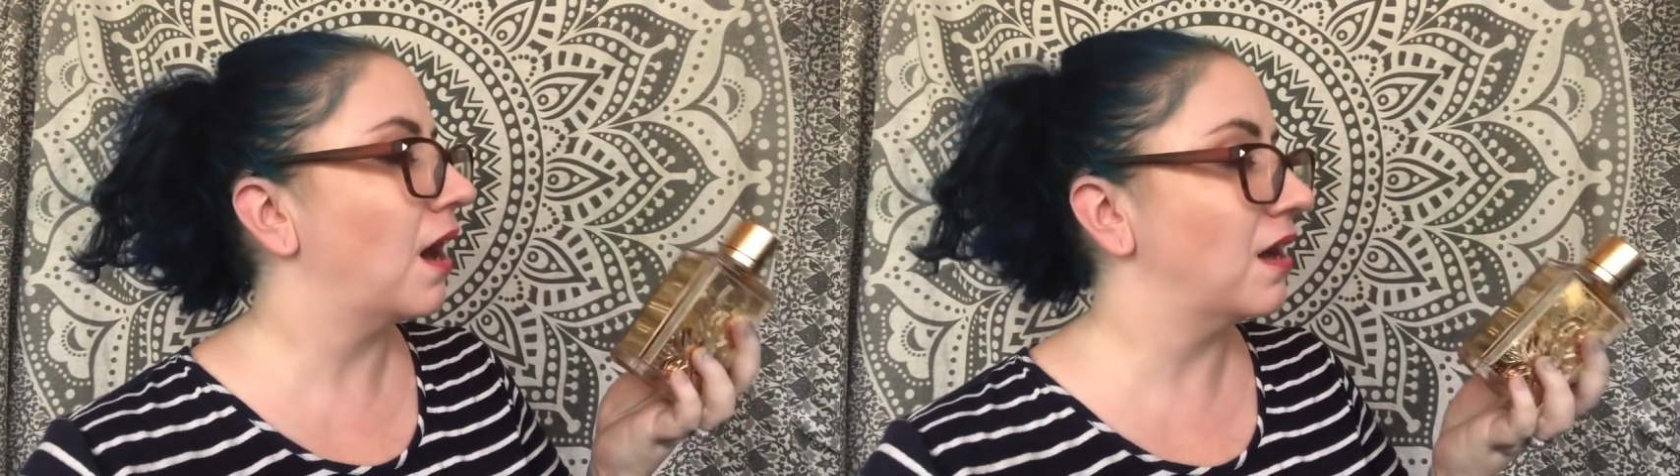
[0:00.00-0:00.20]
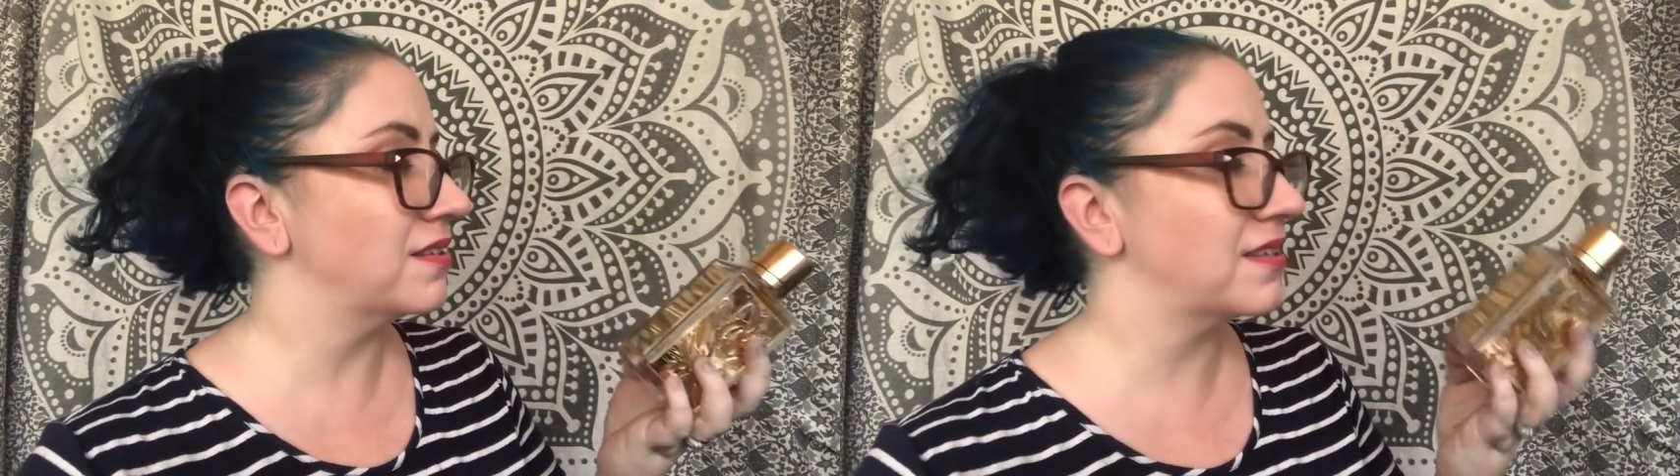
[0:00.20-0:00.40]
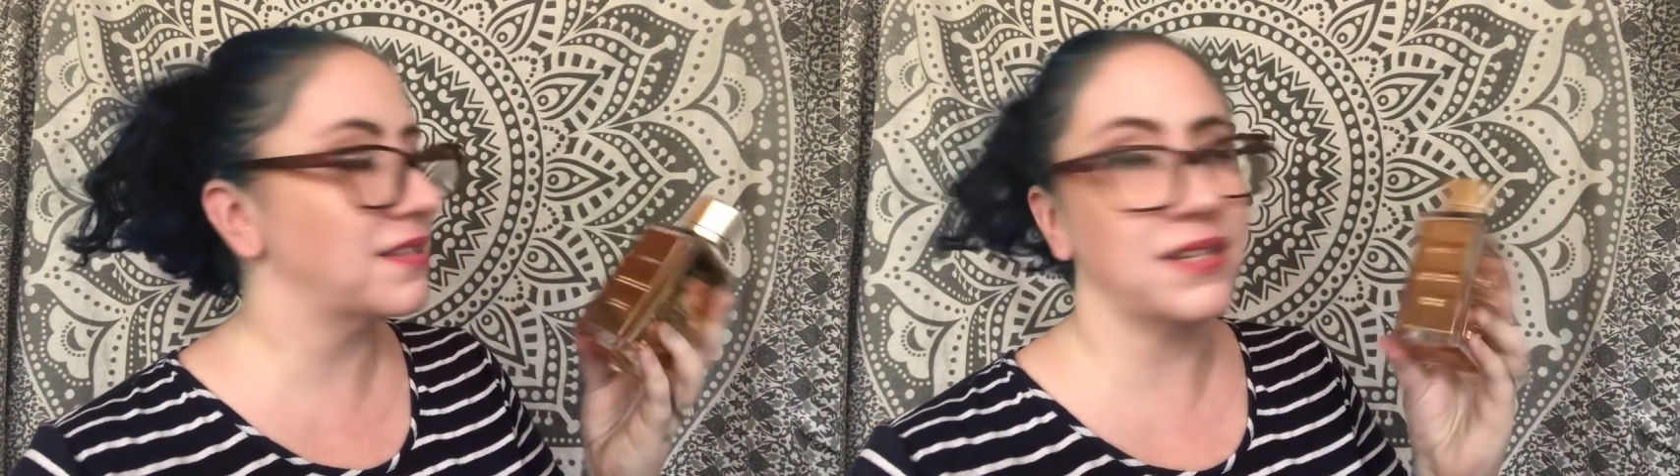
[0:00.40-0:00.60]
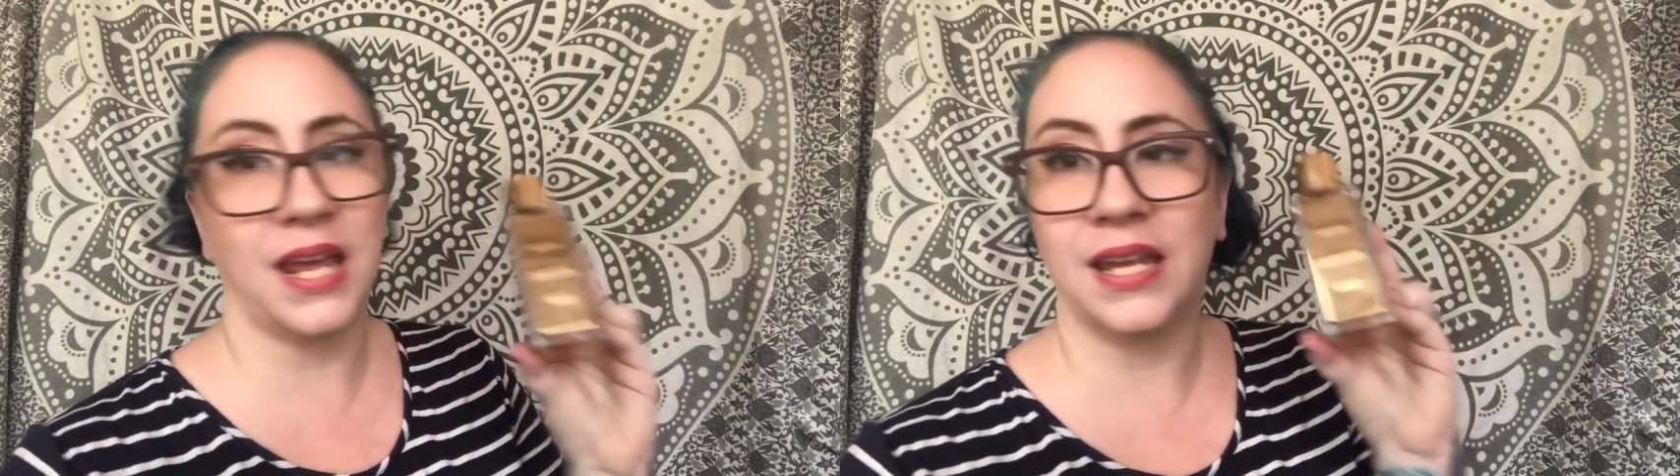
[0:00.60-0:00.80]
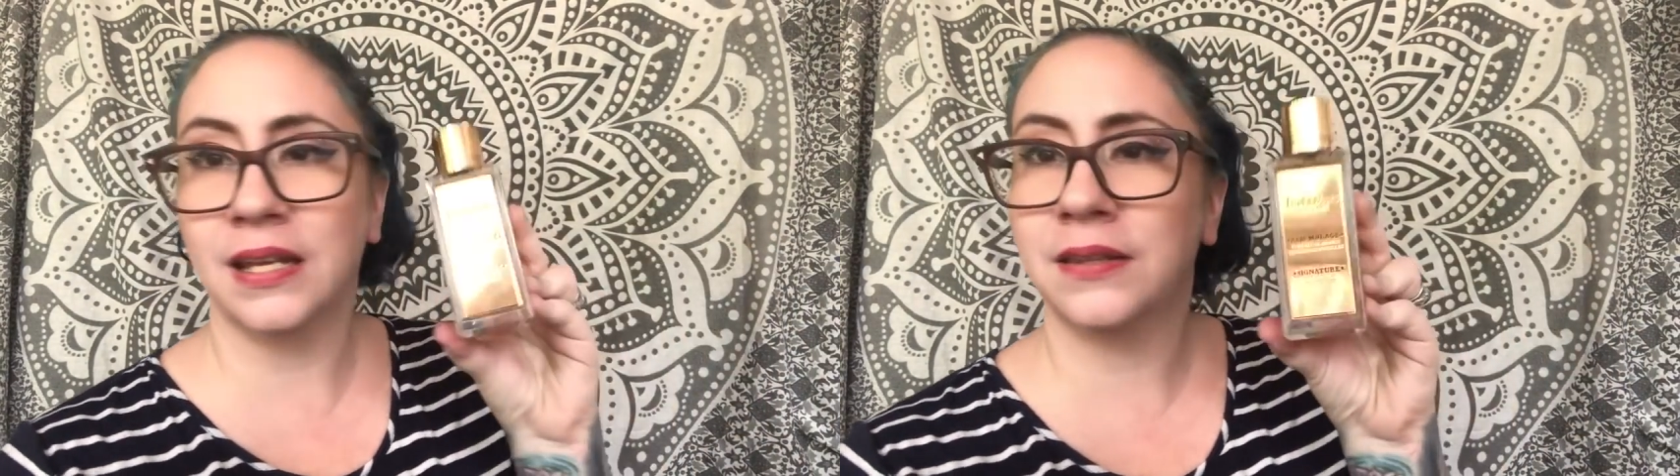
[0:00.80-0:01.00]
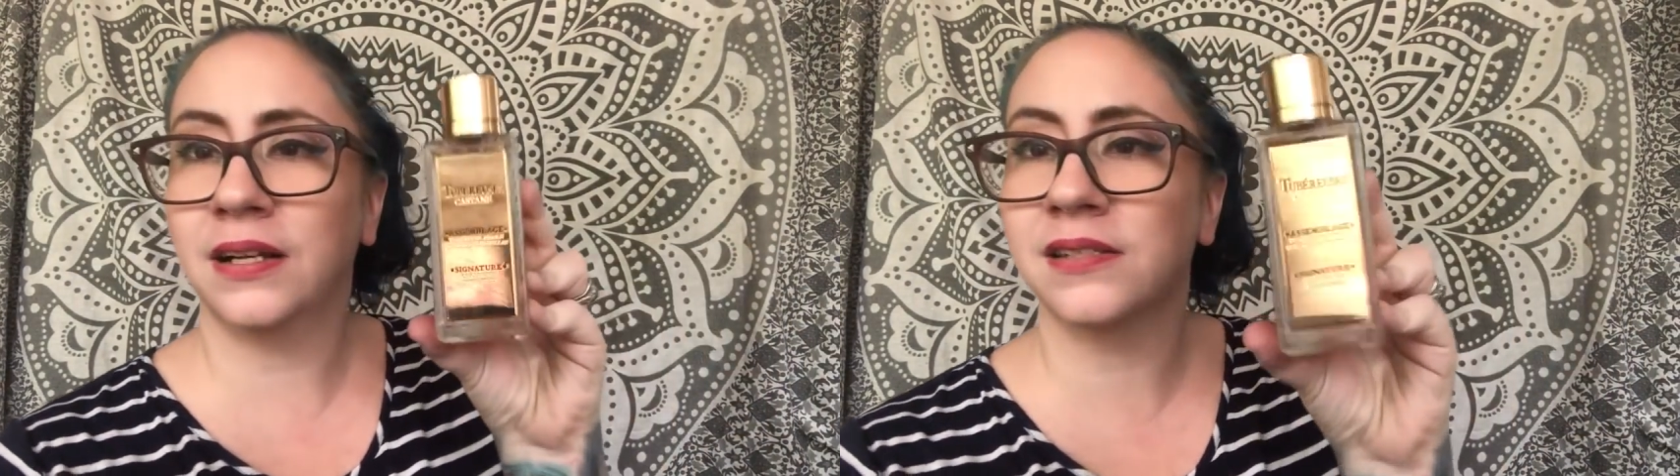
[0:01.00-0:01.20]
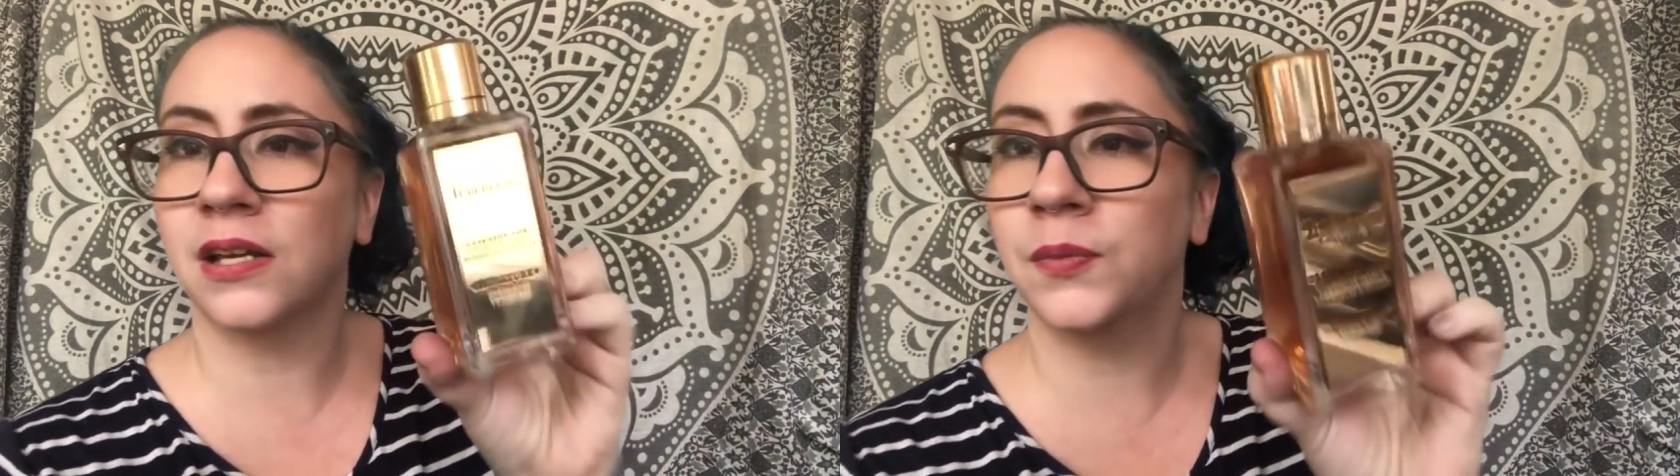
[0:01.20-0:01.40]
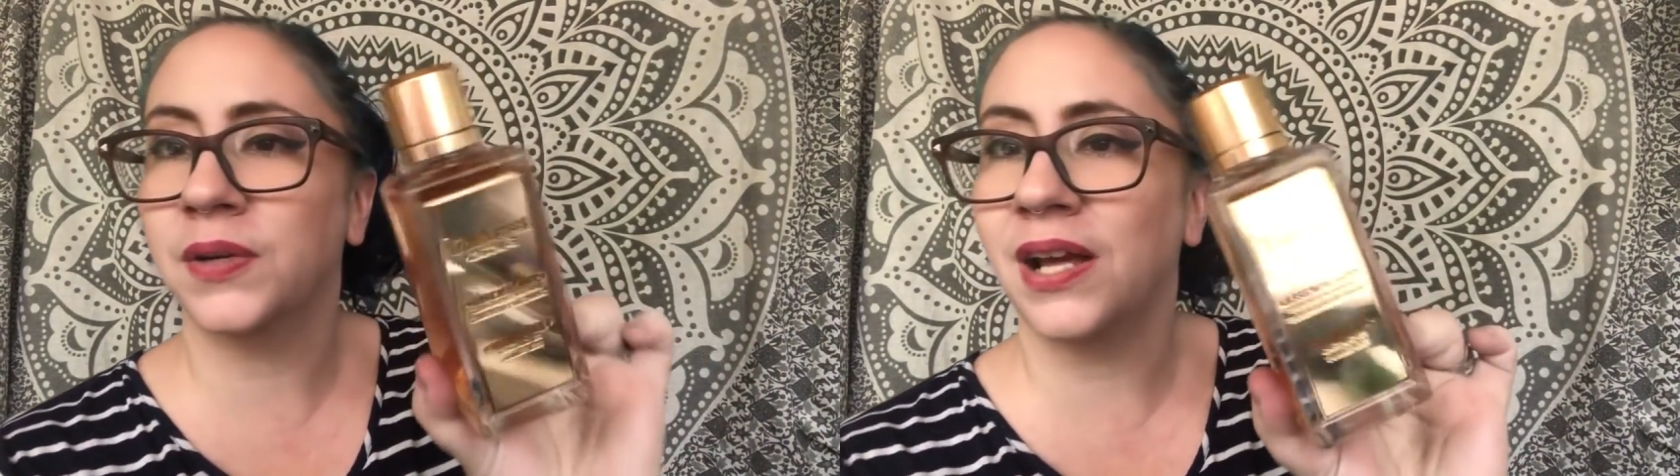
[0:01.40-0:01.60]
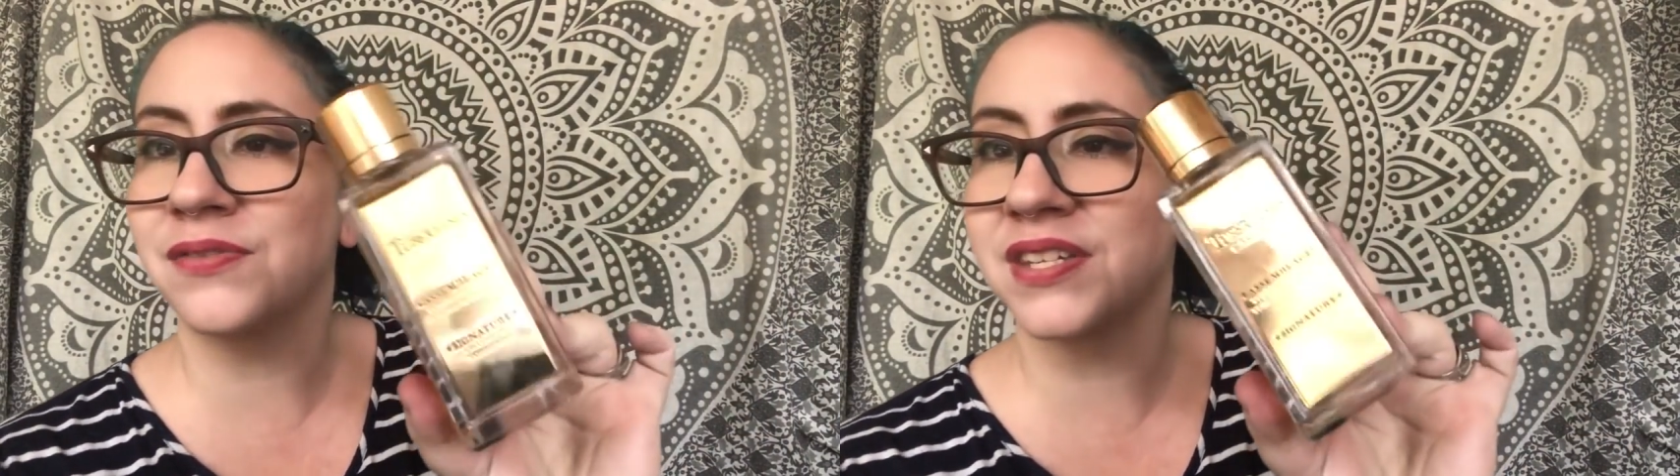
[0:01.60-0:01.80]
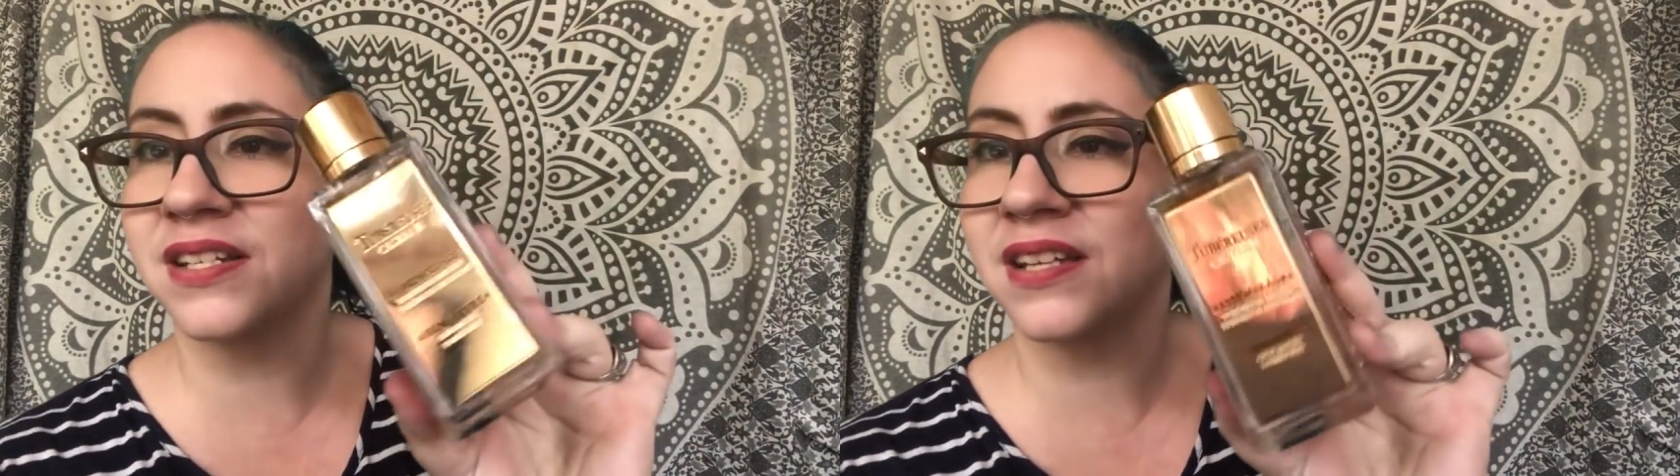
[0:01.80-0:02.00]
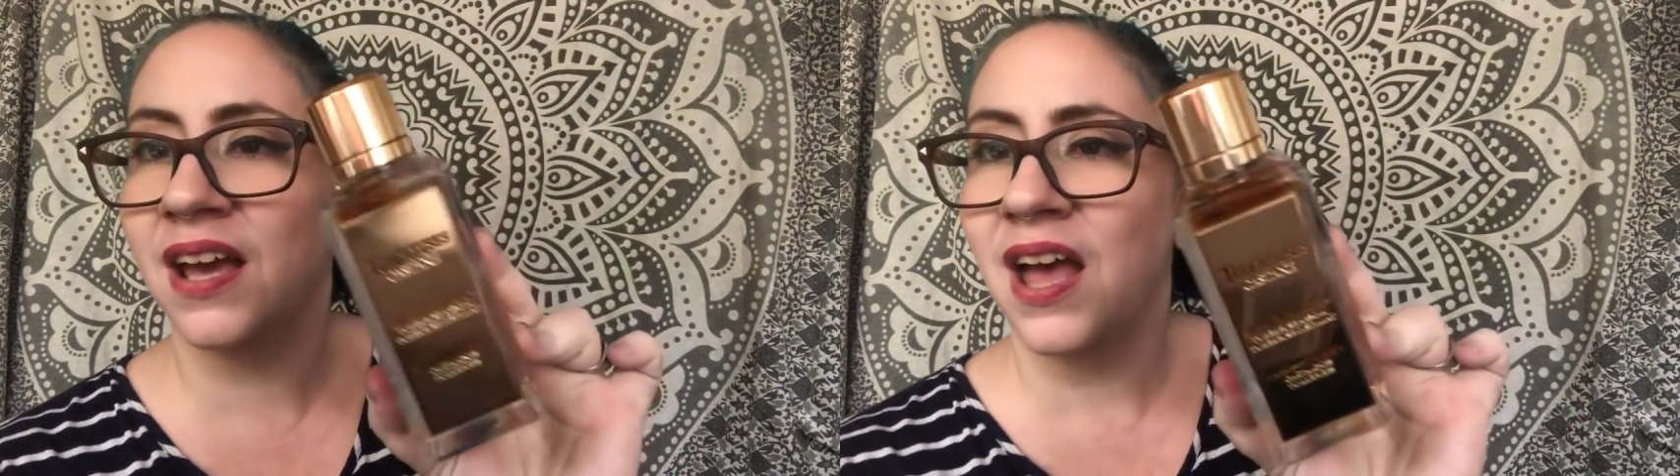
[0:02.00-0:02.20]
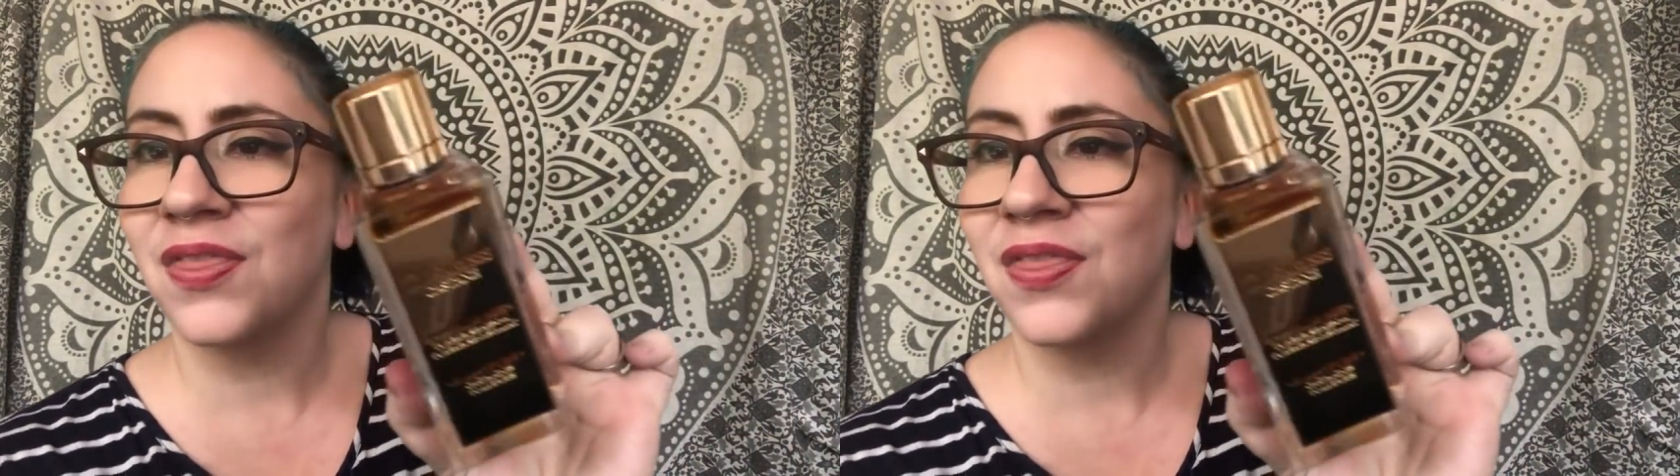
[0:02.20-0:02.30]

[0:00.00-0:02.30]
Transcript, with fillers: Castane, I think that's how you pronounce it.